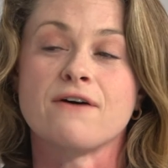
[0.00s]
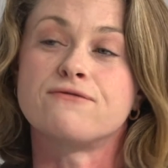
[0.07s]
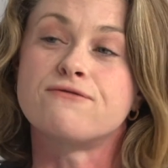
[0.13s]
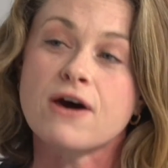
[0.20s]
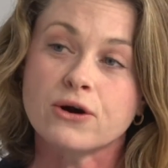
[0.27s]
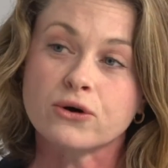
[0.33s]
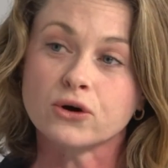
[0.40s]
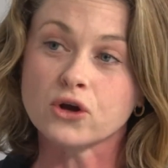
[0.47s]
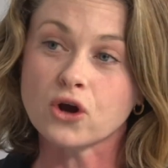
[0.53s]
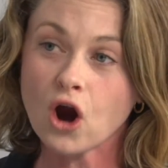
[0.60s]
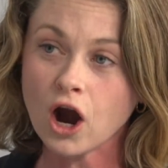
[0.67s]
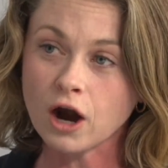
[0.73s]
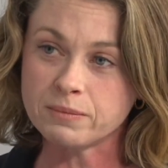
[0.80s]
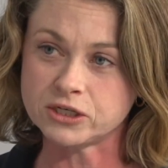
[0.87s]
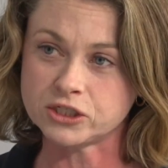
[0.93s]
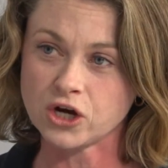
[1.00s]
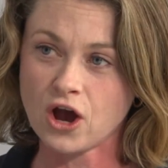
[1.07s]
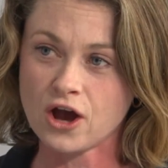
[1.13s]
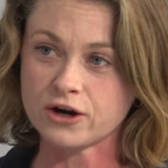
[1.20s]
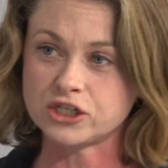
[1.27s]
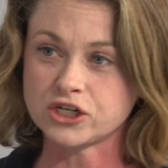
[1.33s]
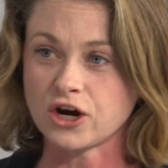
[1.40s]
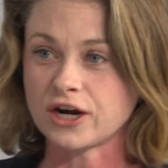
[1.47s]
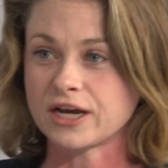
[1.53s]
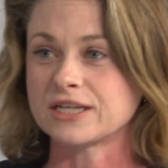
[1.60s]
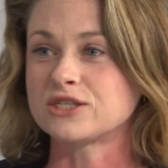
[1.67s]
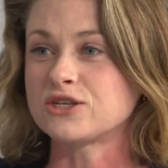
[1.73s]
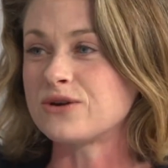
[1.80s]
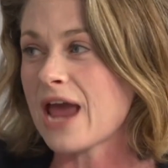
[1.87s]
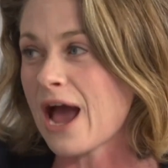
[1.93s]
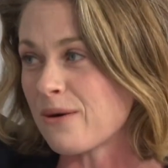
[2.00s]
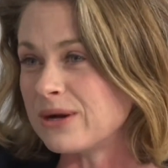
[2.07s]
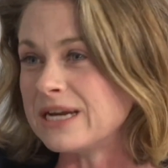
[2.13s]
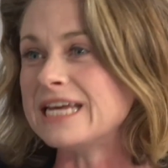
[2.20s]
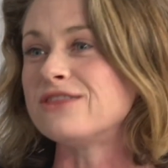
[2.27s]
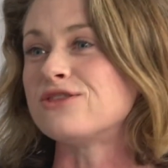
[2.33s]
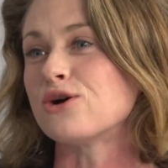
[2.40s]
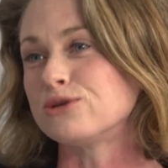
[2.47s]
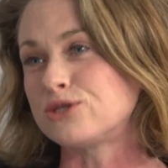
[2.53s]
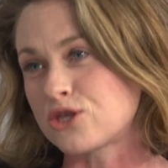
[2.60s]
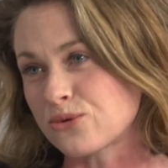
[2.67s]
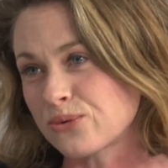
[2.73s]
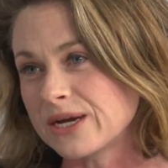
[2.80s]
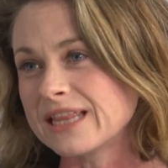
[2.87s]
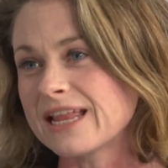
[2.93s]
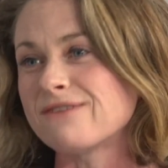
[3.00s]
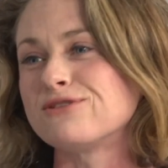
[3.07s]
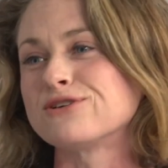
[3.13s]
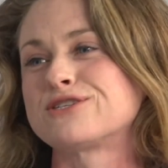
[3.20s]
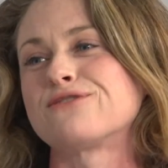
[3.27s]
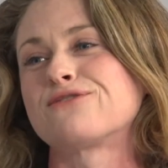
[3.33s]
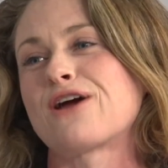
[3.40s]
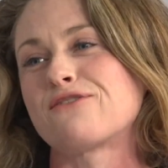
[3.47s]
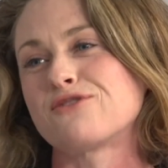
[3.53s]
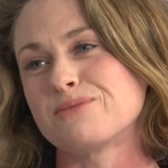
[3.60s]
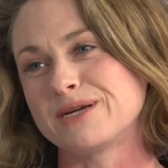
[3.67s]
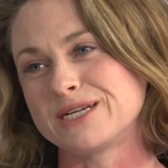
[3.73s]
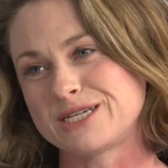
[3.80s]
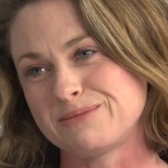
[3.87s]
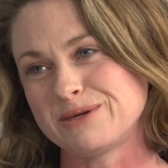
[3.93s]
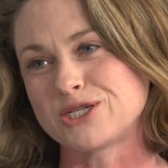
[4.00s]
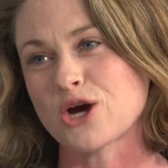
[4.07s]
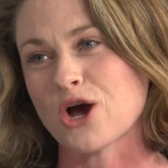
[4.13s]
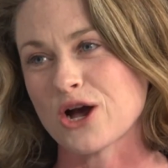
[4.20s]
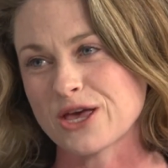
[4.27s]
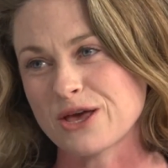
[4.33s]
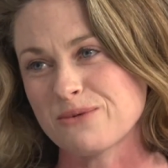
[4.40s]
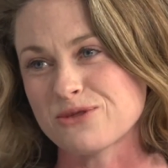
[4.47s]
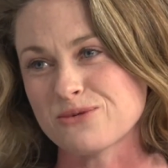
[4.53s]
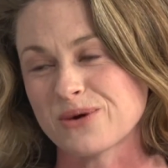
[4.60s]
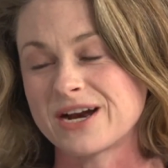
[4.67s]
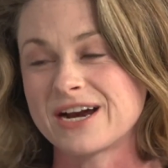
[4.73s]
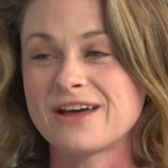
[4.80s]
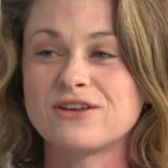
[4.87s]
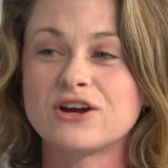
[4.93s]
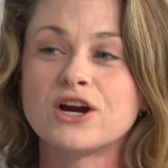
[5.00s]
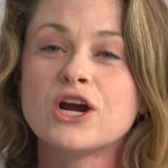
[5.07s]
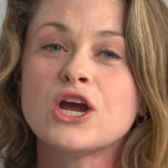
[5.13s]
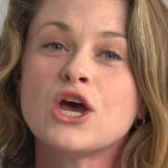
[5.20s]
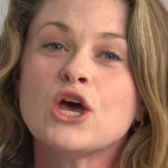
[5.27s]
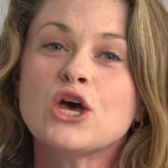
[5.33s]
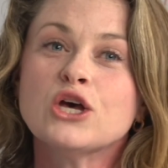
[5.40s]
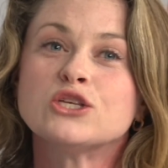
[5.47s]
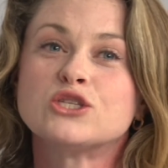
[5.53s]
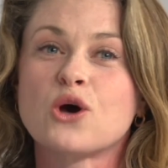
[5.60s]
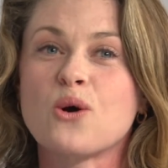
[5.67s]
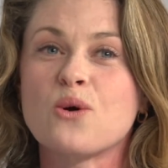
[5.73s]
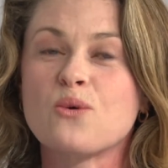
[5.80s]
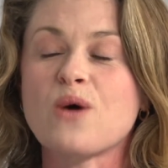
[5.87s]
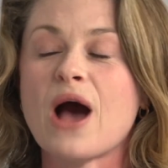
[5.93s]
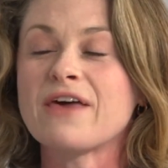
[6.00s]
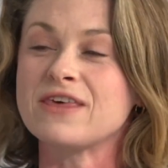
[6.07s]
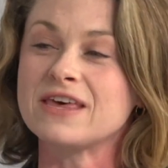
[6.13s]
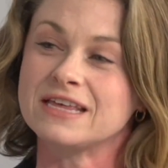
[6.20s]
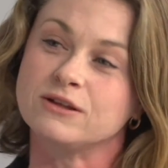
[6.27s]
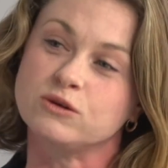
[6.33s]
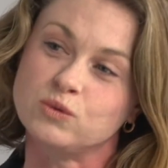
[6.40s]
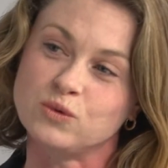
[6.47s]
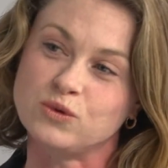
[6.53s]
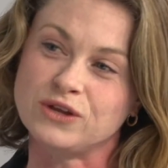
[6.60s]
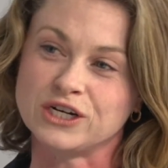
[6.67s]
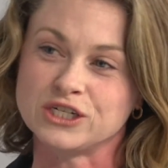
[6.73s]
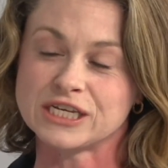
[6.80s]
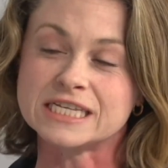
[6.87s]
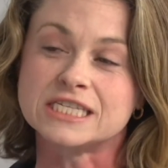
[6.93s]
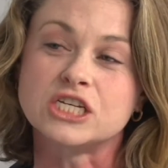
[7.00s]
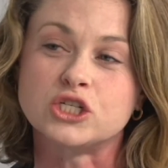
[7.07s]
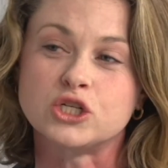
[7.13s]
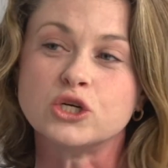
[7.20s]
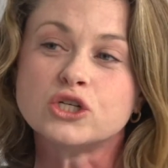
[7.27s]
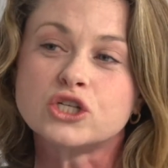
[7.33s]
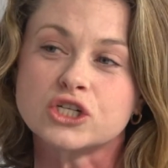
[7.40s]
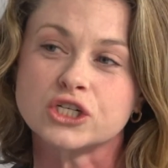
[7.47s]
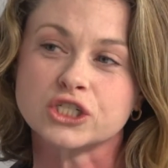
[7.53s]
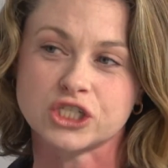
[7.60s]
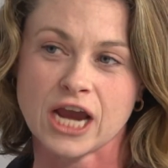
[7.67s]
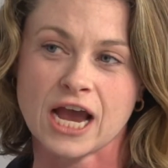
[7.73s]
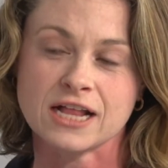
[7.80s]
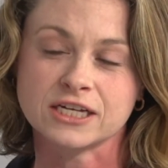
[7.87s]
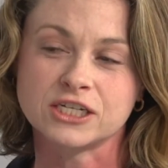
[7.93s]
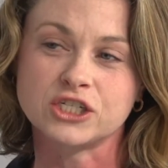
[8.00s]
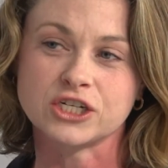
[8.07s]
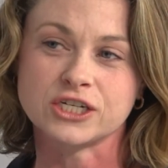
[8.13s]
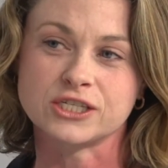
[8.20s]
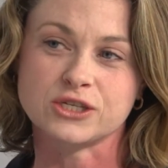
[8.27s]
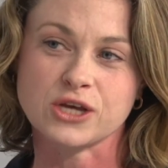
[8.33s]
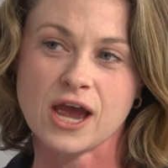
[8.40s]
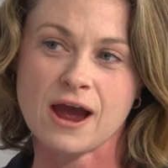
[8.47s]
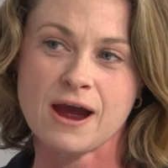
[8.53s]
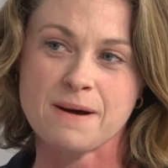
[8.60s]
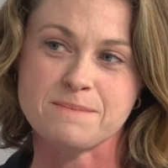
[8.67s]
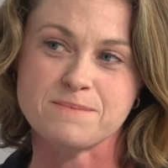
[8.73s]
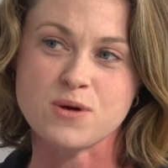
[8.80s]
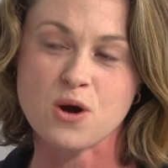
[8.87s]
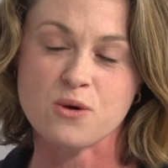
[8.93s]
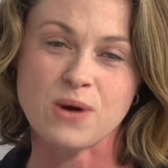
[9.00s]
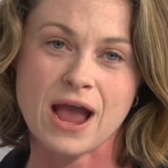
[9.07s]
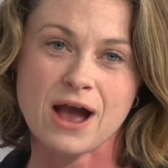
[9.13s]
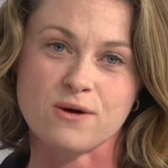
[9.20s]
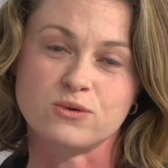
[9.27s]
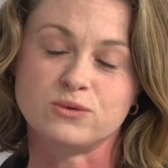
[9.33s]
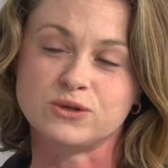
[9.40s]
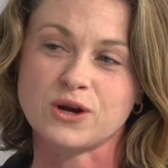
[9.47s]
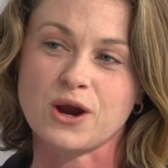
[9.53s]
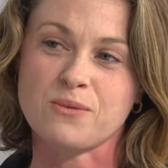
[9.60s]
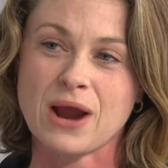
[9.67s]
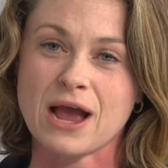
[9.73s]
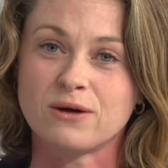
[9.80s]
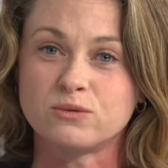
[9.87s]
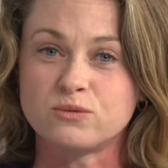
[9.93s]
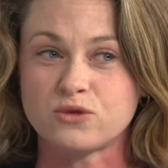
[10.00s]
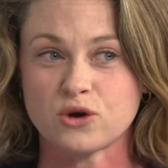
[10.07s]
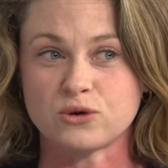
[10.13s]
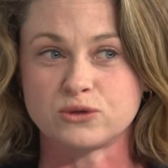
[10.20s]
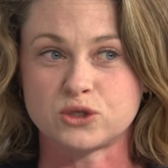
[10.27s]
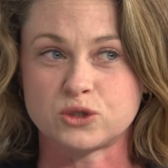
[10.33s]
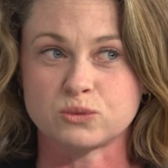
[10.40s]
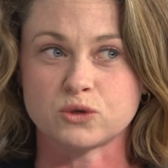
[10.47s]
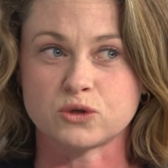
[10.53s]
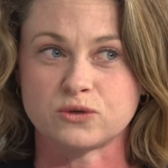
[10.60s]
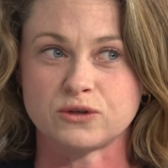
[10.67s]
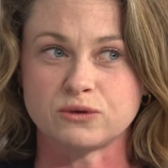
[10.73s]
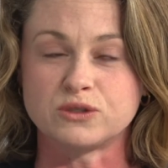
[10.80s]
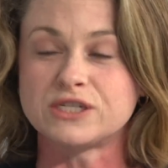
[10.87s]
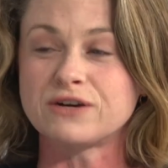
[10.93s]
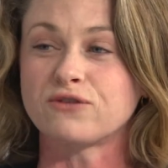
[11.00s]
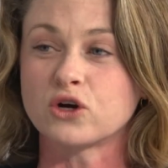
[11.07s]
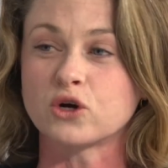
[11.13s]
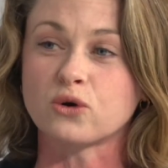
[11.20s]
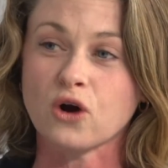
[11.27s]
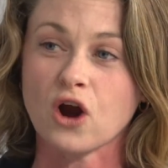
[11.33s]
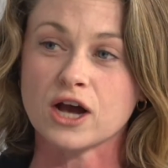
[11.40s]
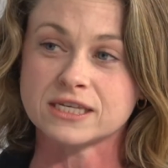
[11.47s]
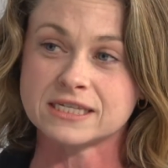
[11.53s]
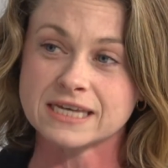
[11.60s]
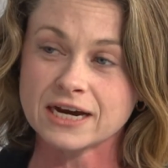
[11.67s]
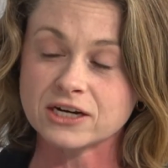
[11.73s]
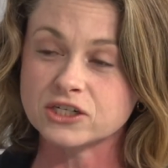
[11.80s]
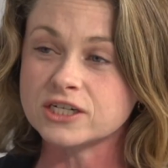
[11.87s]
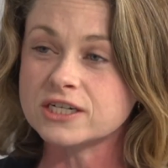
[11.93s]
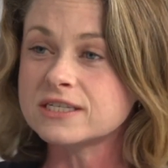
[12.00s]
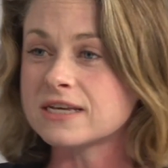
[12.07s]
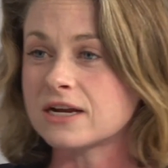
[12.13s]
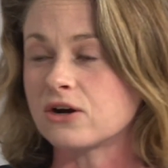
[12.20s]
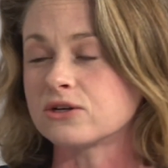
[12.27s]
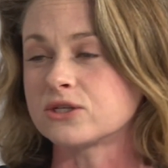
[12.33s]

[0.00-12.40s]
federal carbon targets. So now we need those three levels of government to be talking with one another. So I think there's institutional challenges around those different cross sectors and